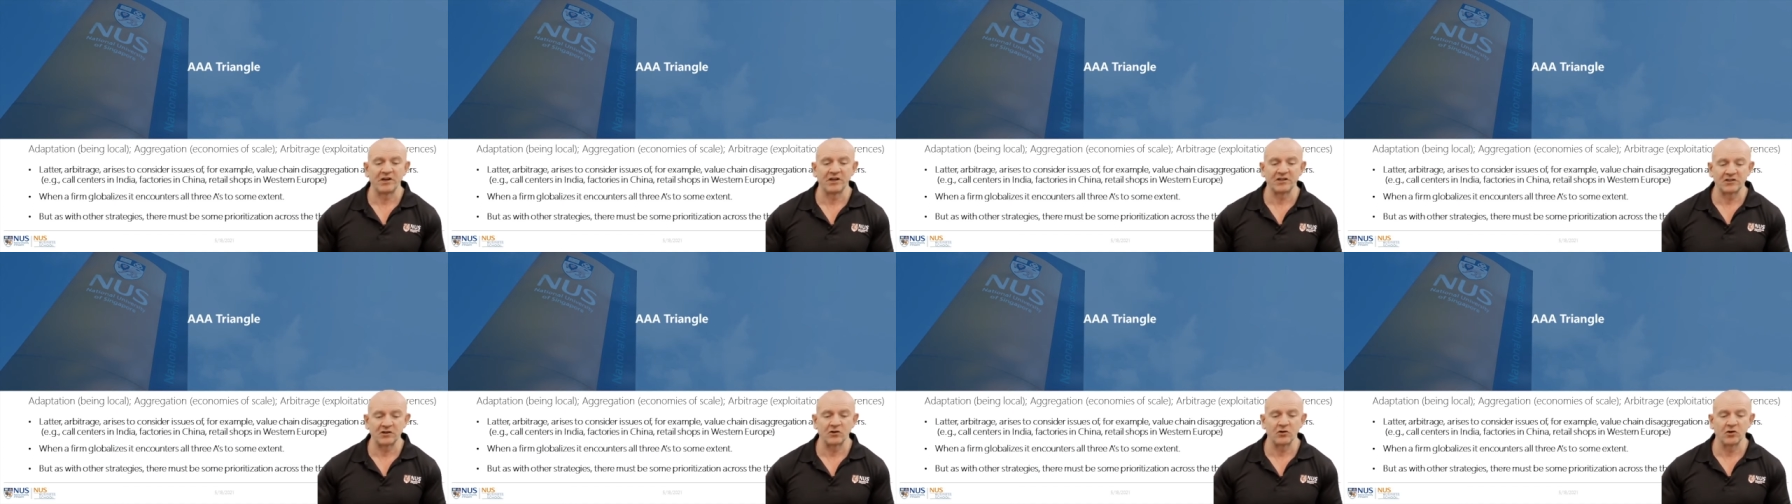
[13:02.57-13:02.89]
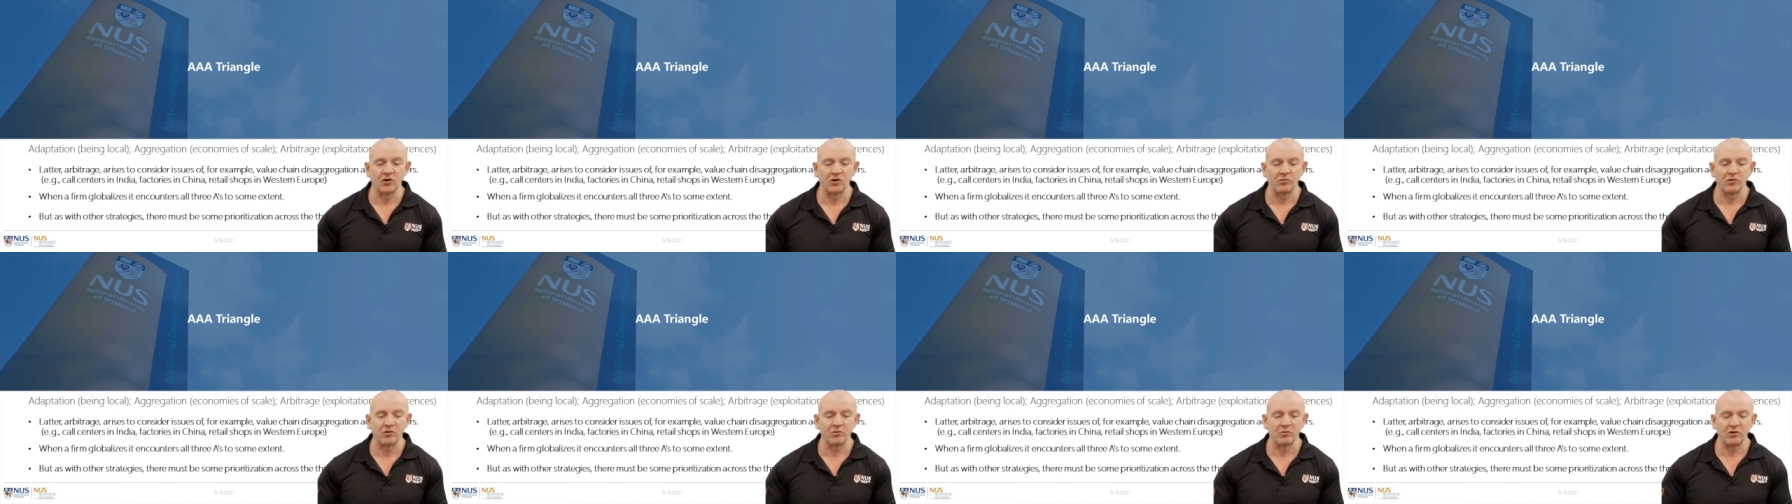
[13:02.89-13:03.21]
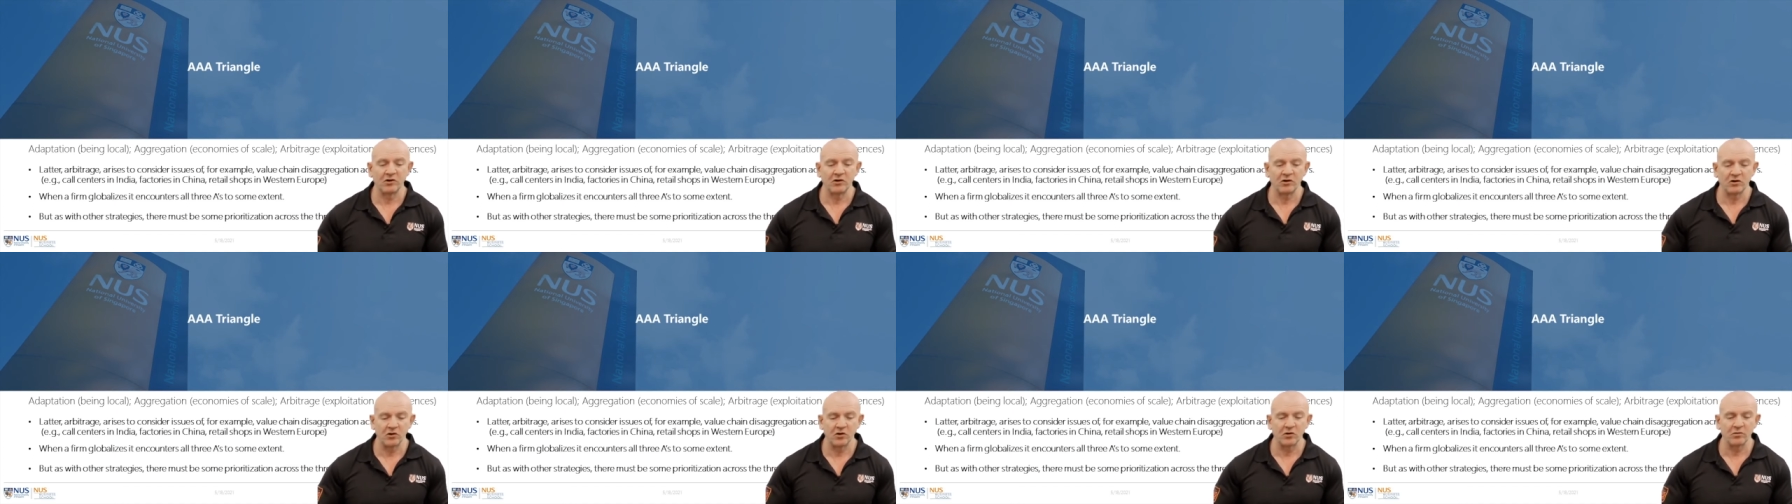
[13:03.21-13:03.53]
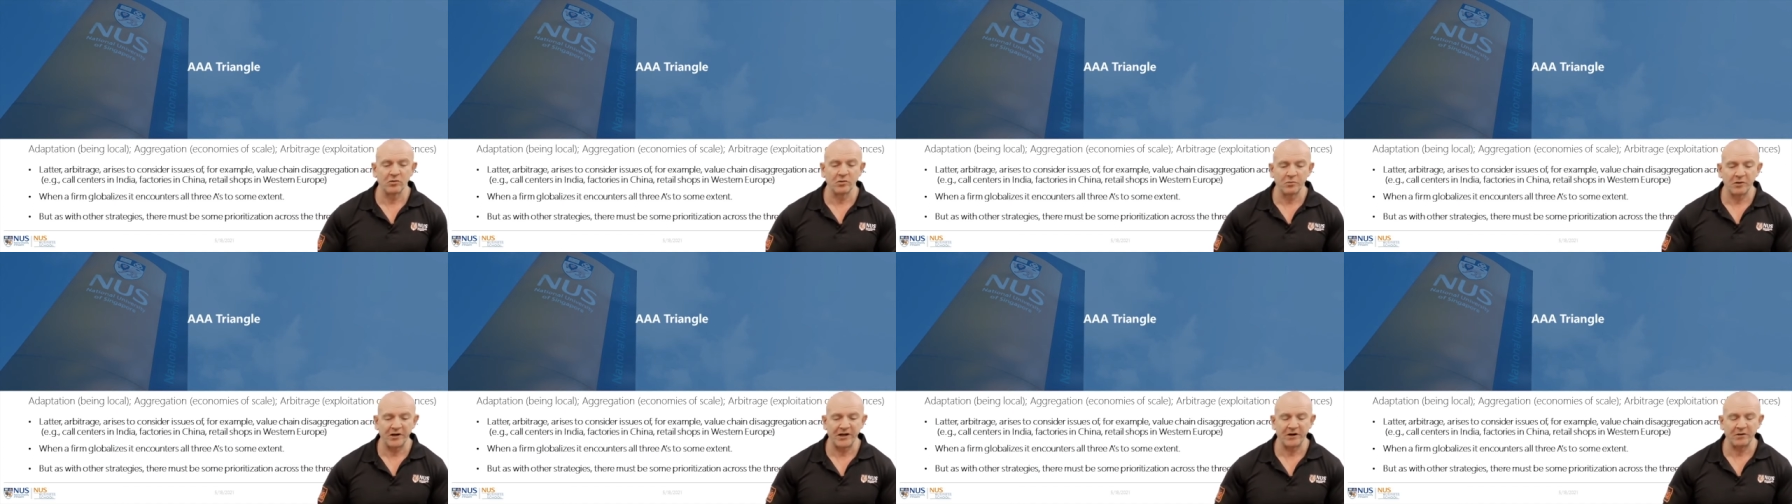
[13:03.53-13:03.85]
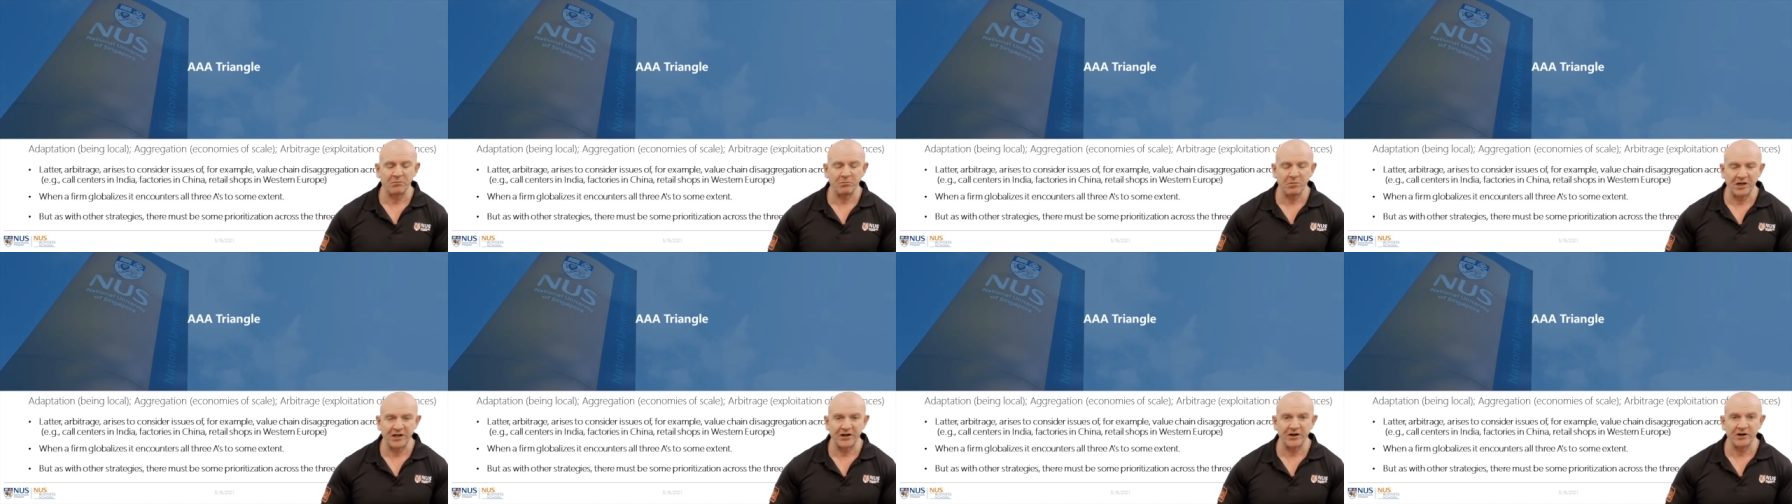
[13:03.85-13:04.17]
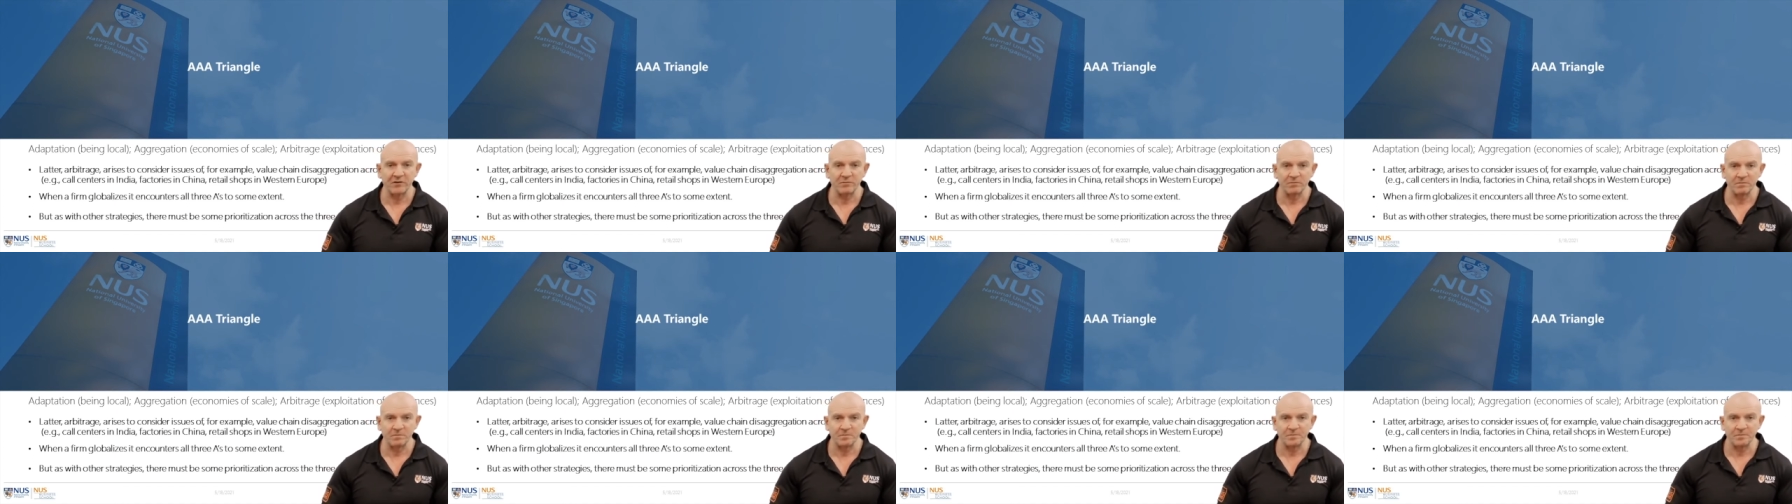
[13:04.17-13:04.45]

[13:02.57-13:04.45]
as a global player.